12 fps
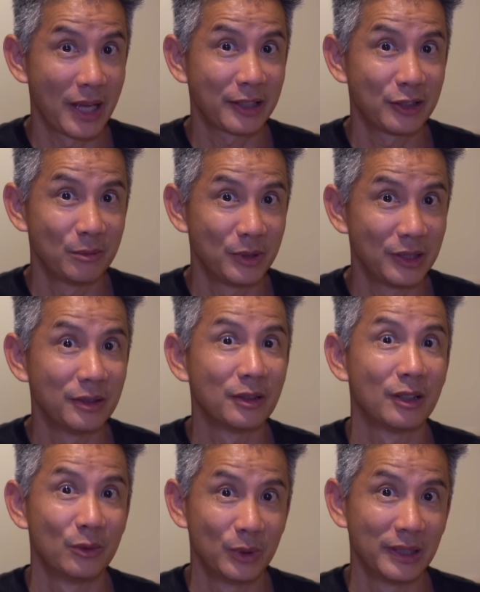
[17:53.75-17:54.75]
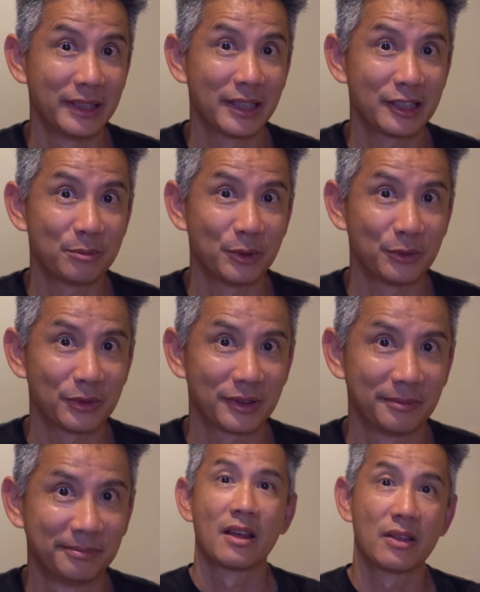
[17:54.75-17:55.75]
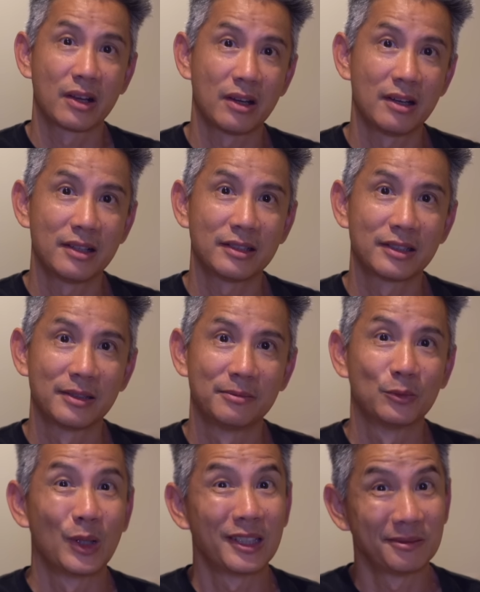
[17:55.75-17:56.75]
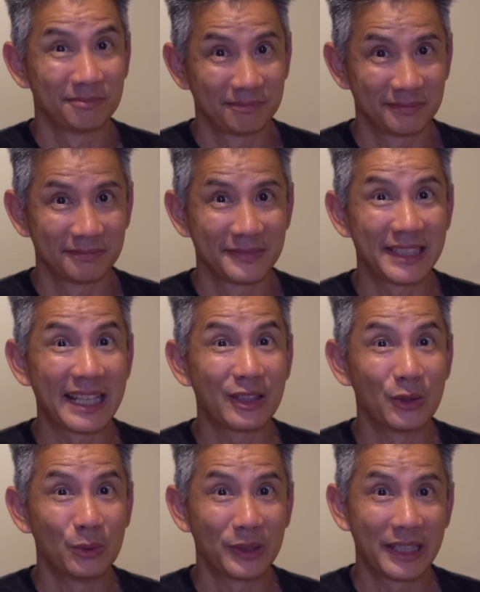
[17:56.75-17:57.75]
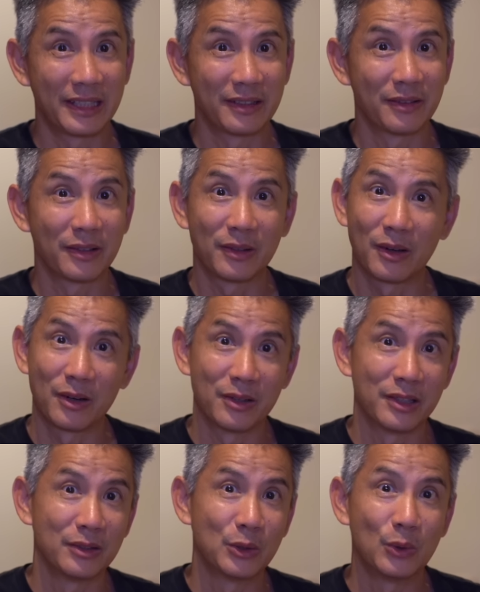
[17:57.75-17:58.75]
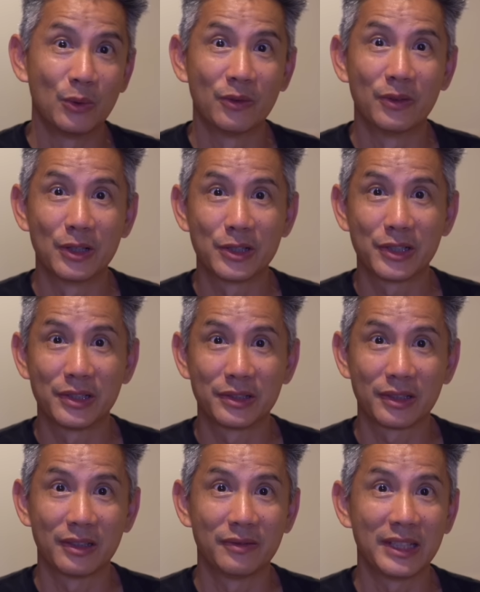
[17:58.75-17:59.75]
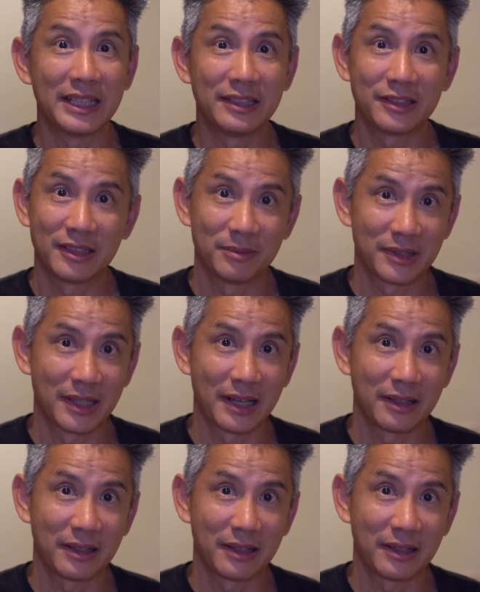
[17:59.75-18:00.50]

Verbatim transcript: that could be a really nice boost. The cons, well, data only here. There are no versions of the eSIMs that